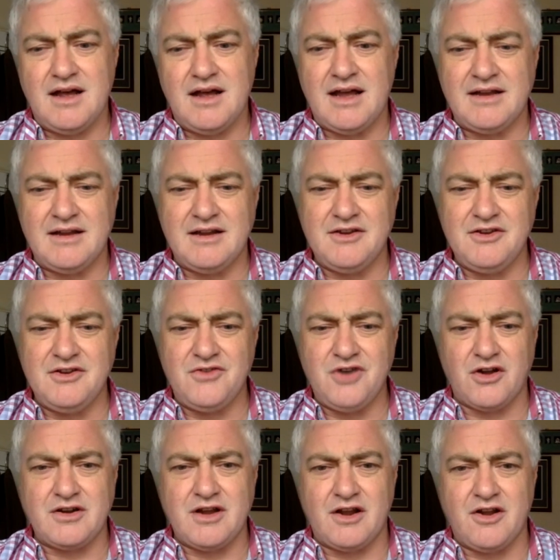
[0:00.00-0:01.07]
And you've
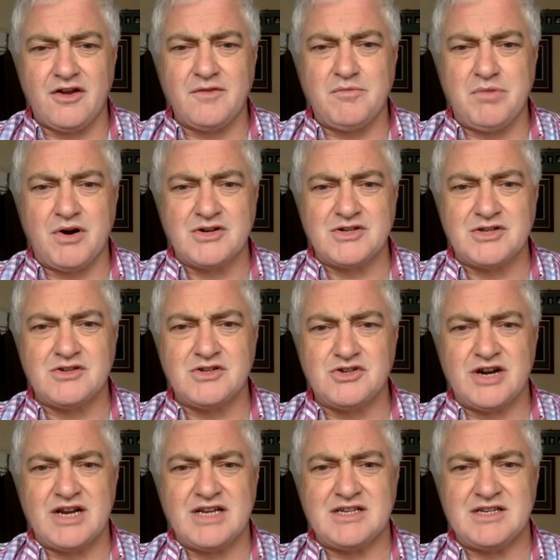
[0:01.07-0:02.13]
got a lot of personal
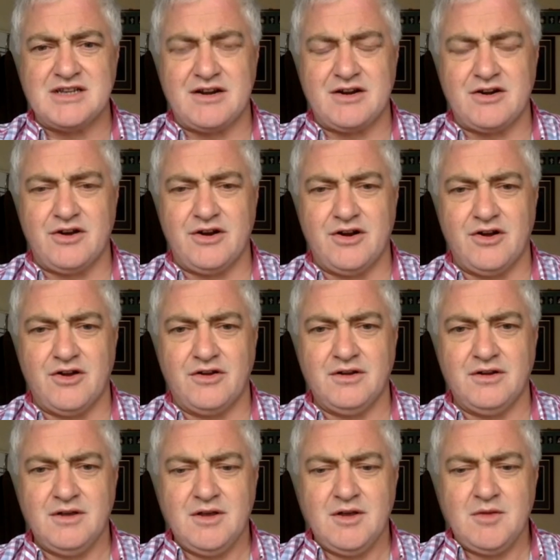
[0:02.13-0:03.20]
stresses that are going on.
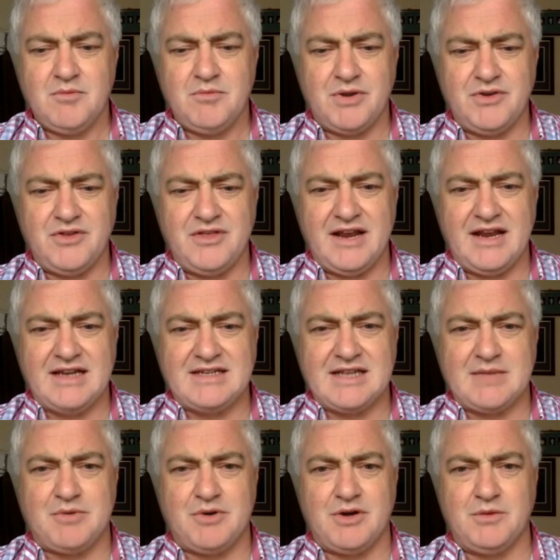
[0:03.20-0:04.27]
But You then get to
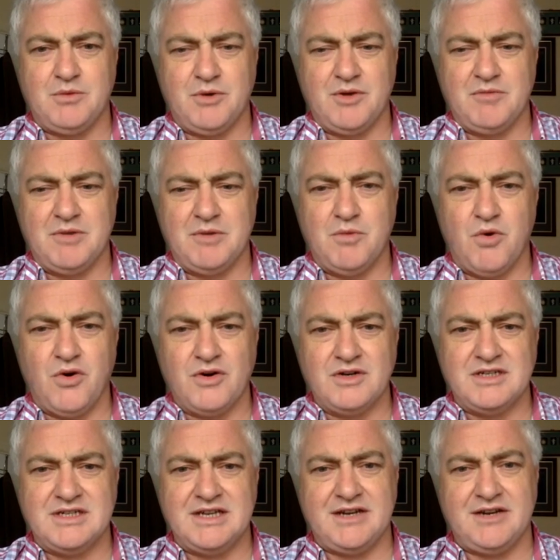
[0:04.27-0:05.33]
the point where you've been warned to
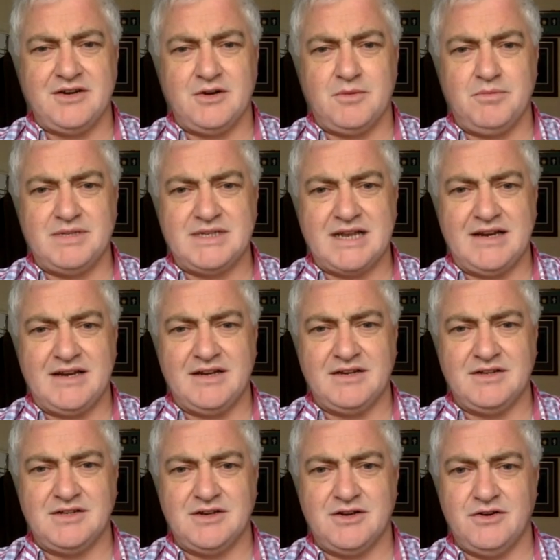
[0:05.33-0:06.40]
take your battalion
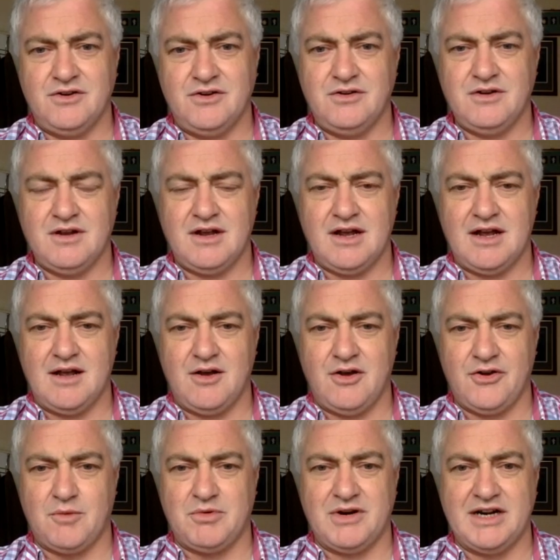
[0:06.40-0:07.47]
to on
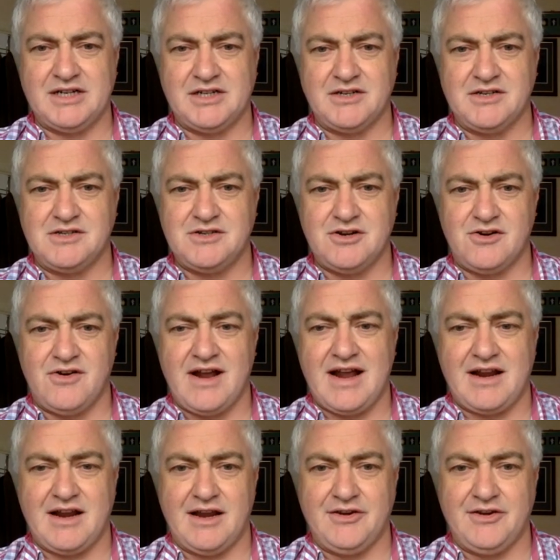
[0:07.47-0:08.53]
operations to
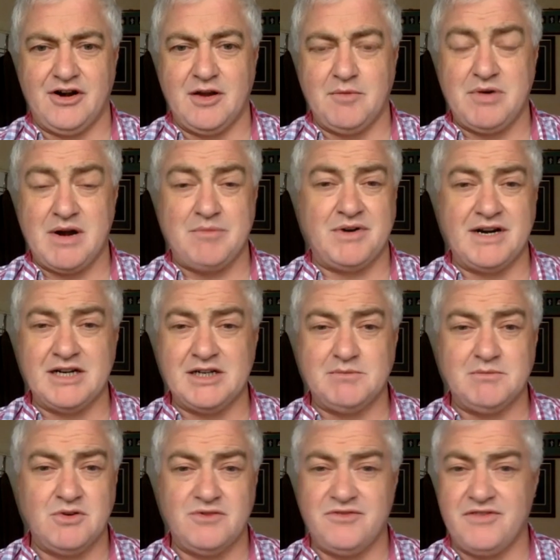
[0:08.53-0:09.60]
Iraq, and you're in a preparation
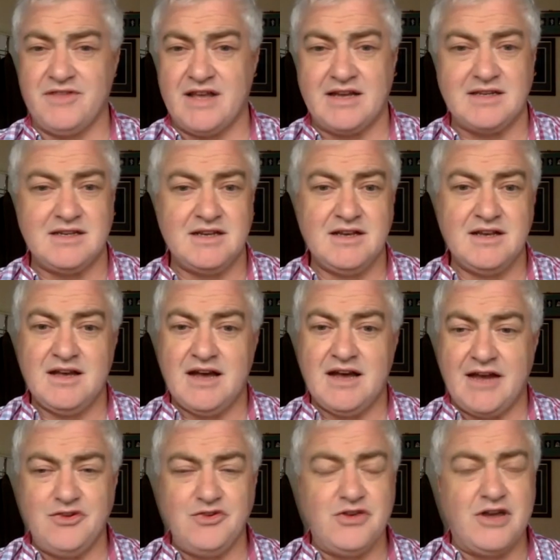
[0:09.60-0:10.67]
mode for that.
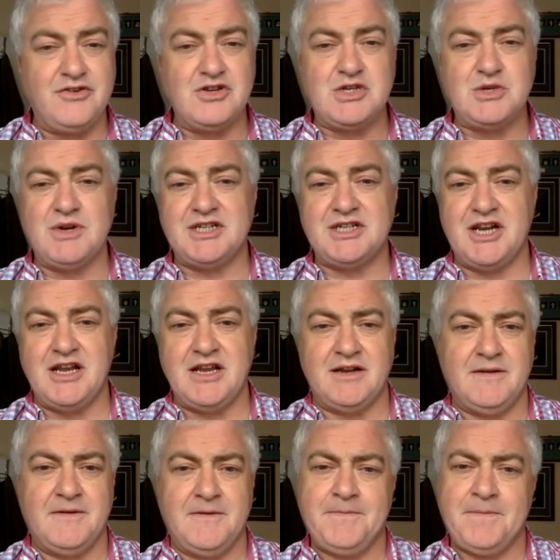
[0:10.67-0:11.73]
And you switch
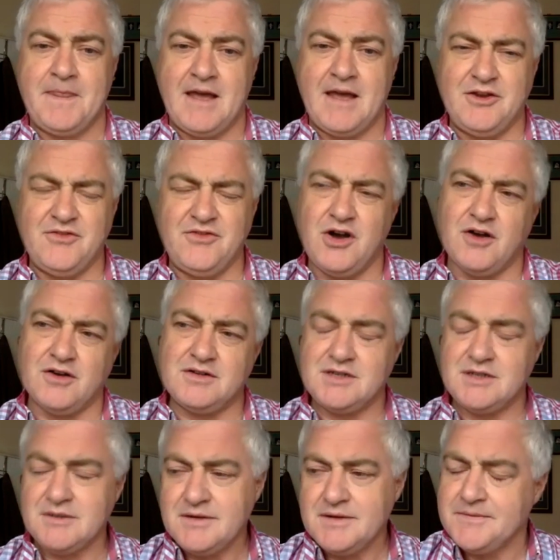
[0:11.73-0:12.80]
in. And you've got,
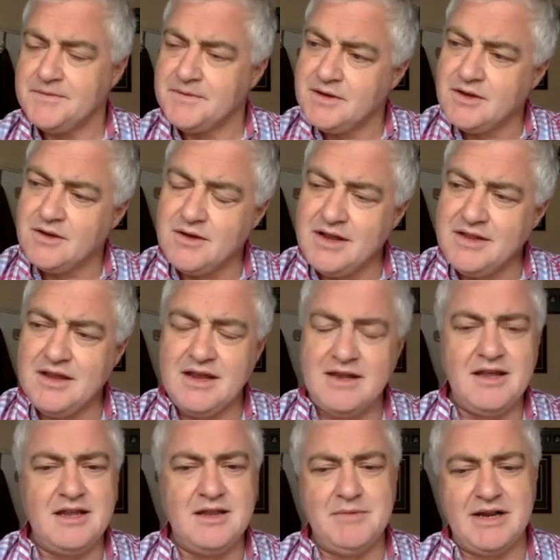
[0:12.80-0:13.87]
you know,
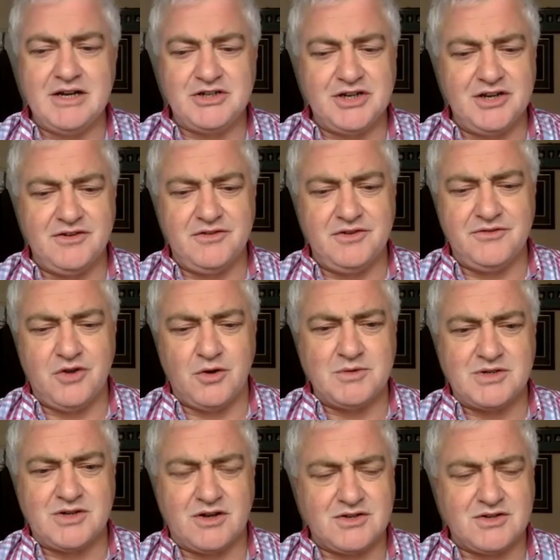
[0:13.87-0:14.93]
in the military, you've
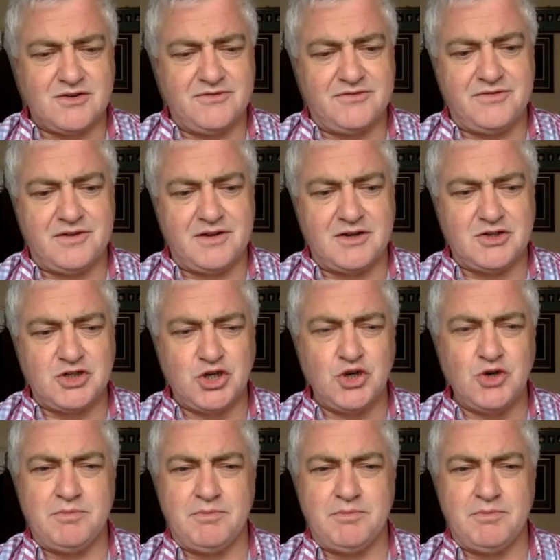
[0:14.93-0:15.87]
almost got sort of two